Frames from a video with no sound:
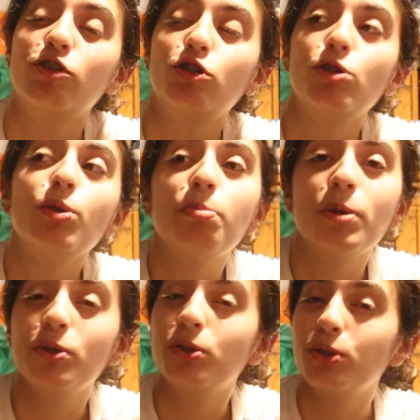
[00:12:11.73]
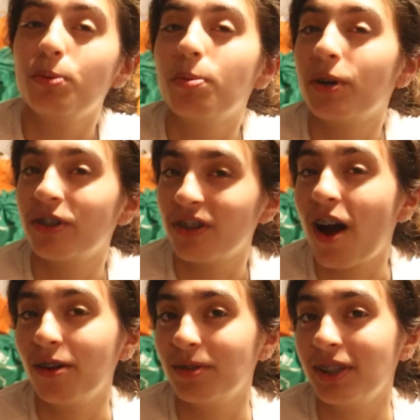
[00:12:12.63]
super
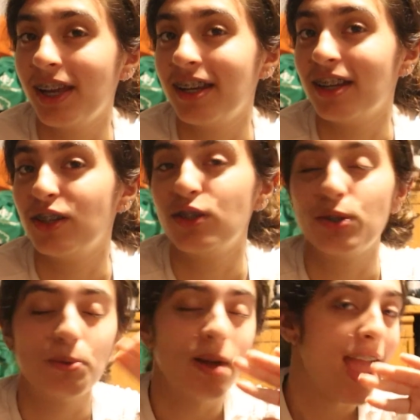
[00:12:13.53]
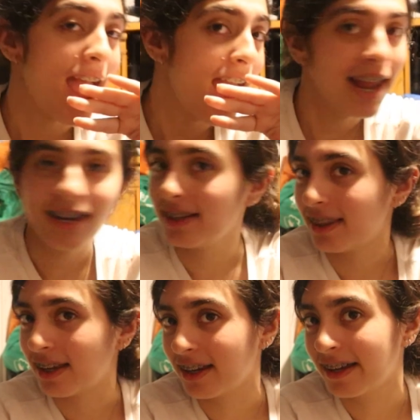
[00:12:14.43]
not related to
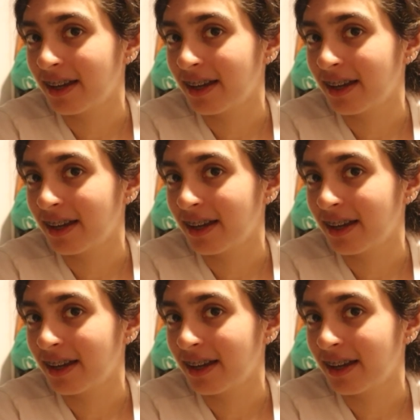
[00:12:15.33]
anything,